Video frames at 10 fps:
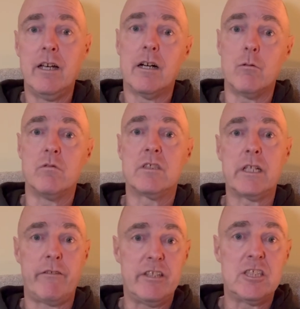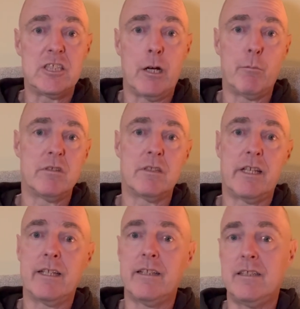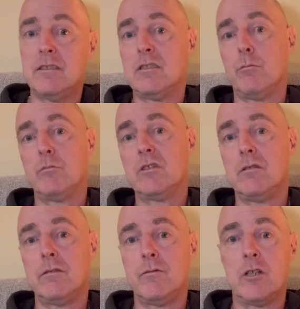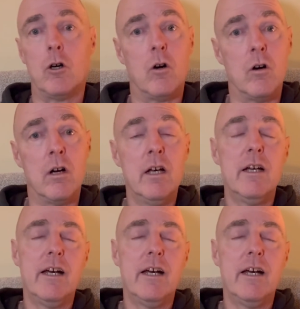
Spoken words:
Old Savage Jabba's getting some sort of gong,